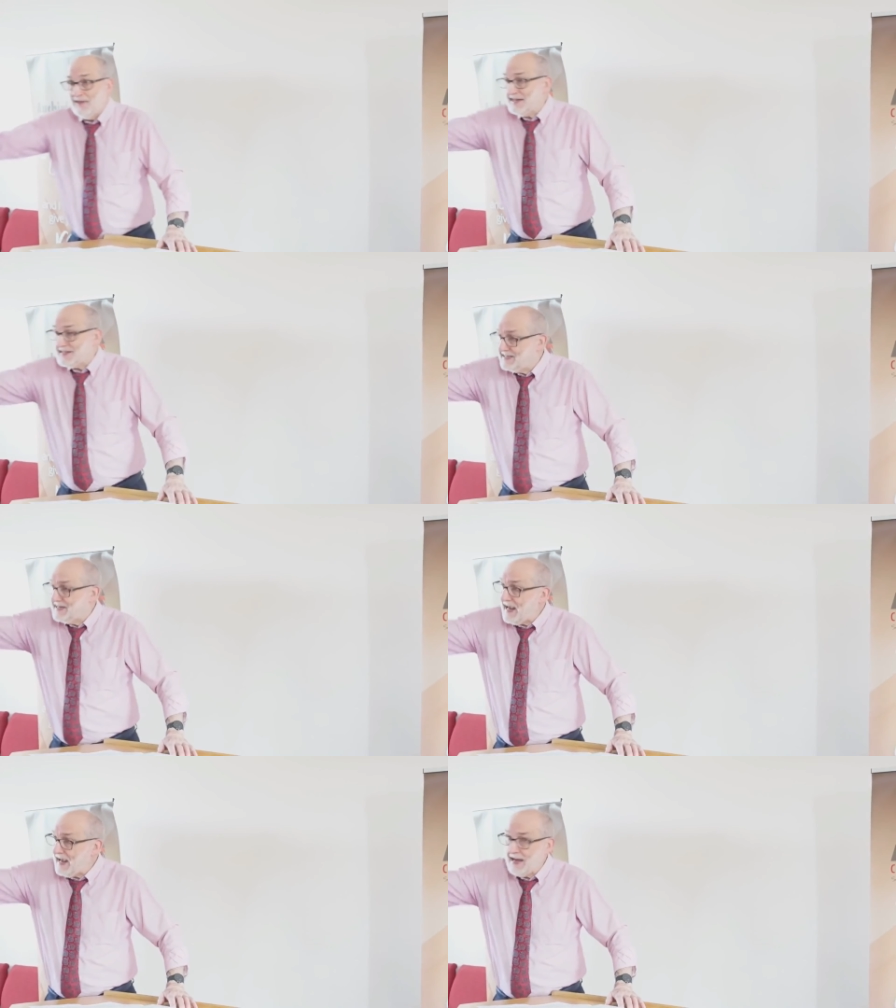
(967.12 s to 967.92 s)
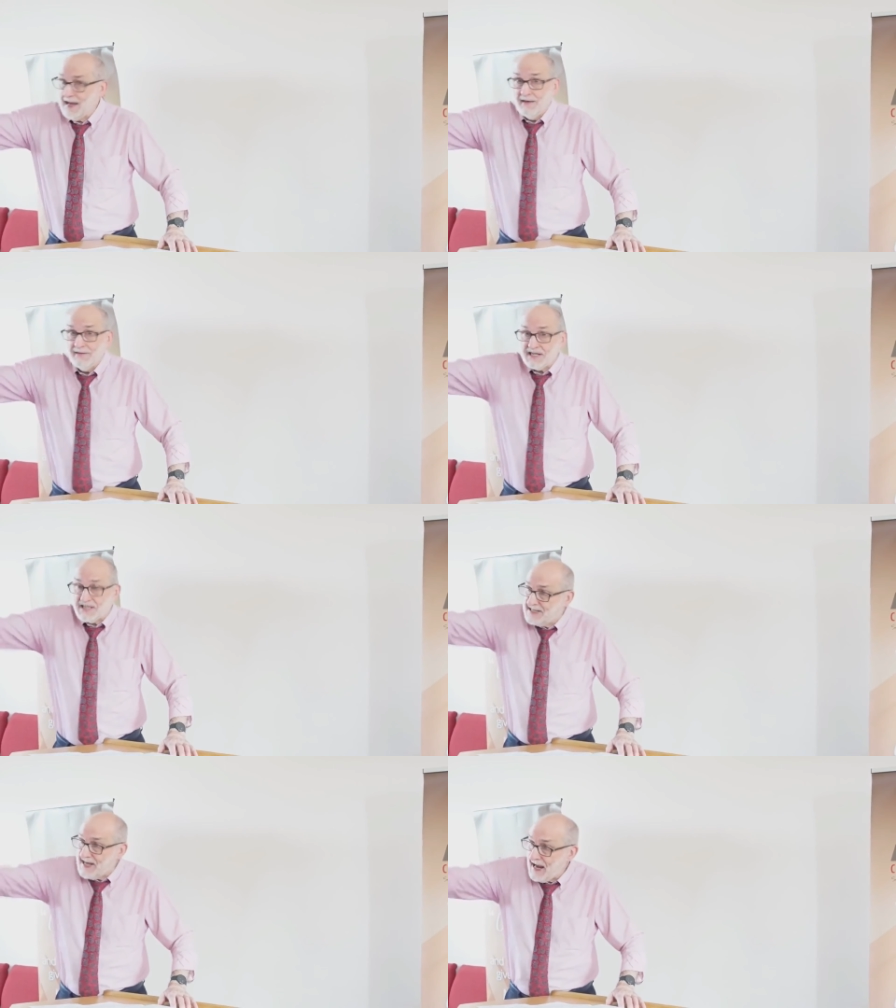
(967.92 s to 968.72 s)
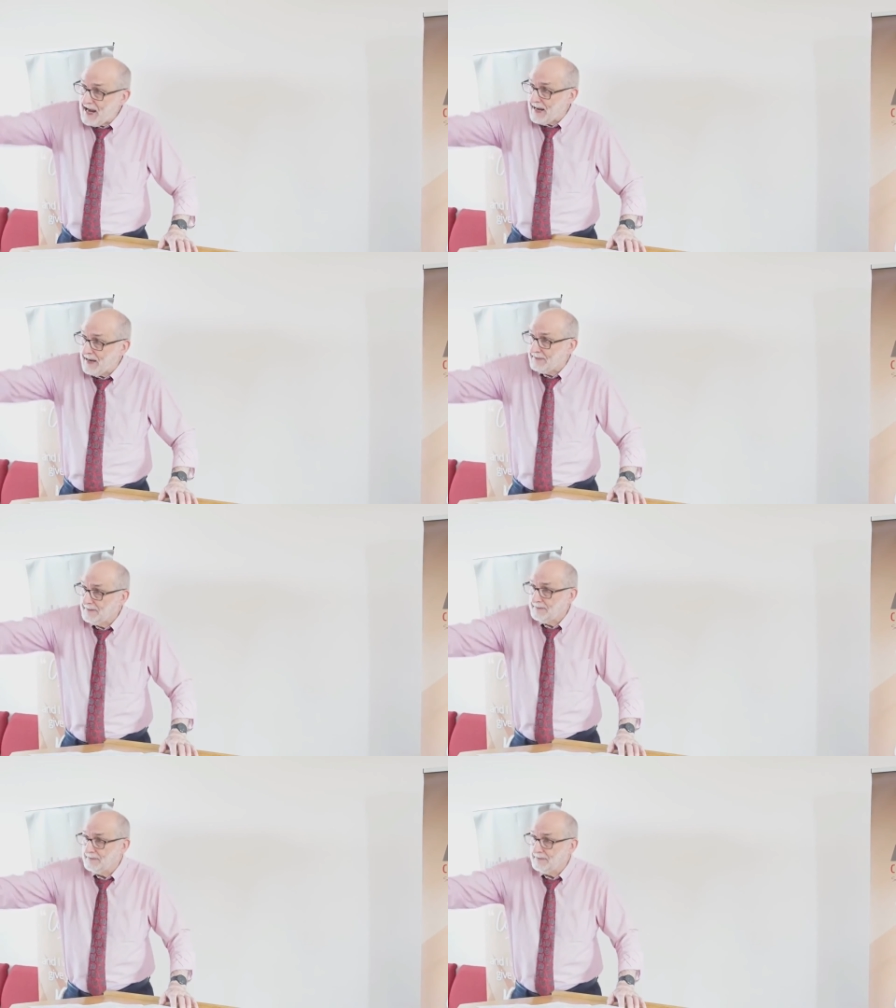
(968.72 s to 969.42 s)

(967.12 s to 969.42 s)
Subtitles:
this day, this day.